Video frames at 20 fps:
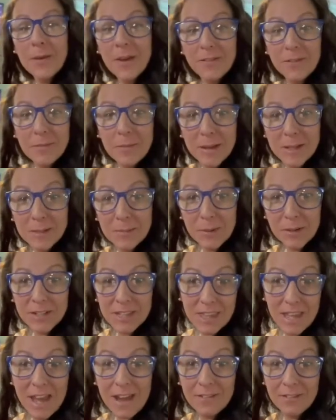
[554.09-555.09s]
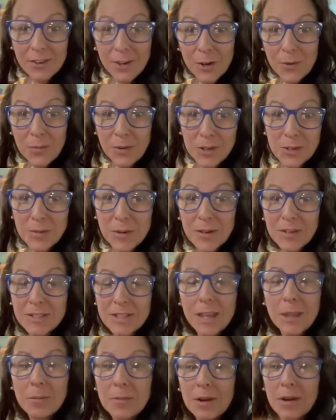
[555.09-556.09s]
have the best birthday ever. Wish we were
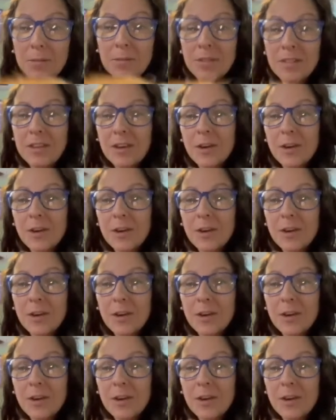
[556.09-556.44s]
celebrating with you.